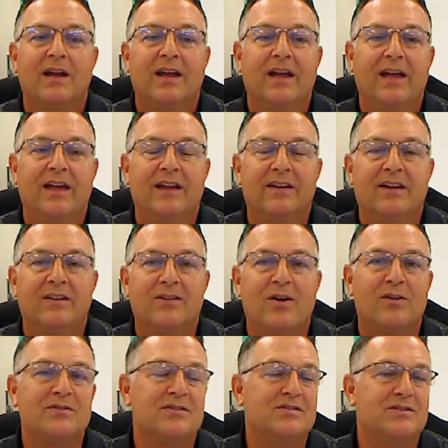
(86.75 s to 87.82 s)
and as
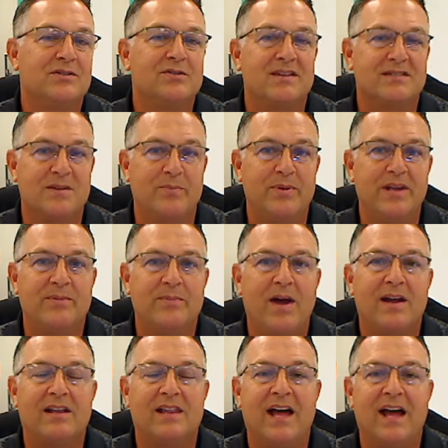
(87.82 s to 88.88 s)
long as a student has a B in
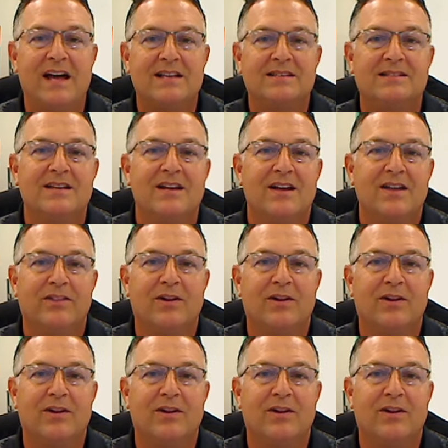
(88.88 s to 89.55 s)
my class,